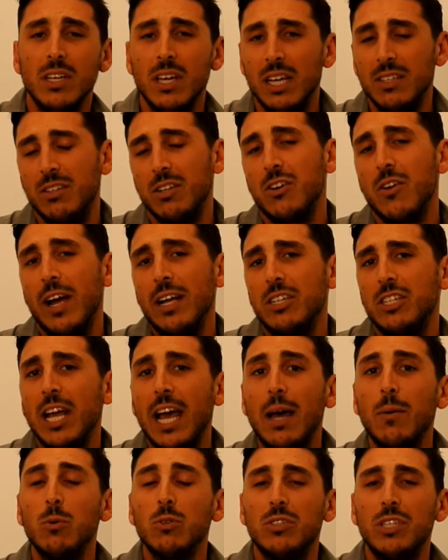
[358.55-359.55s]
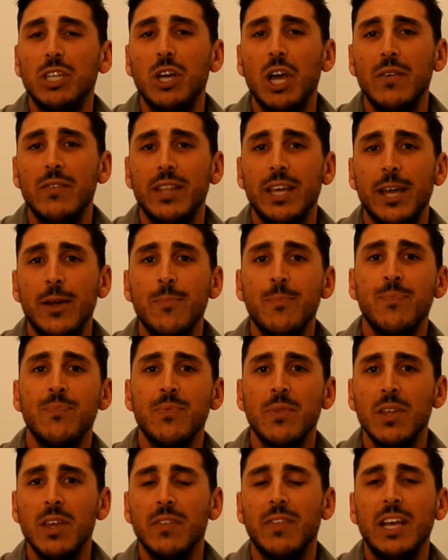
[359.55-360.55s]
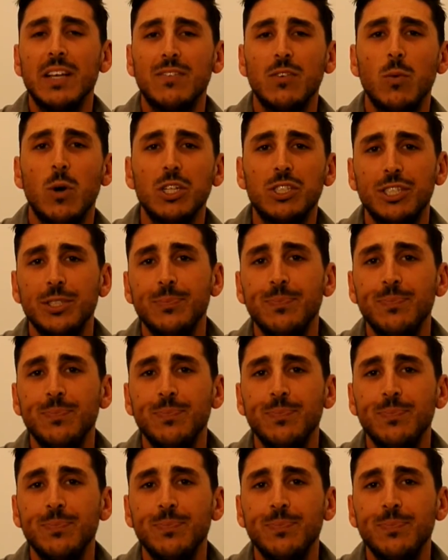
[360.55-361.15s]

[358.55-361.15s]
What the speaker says: It's a great chat. We'll see you over there. Thanks for watching.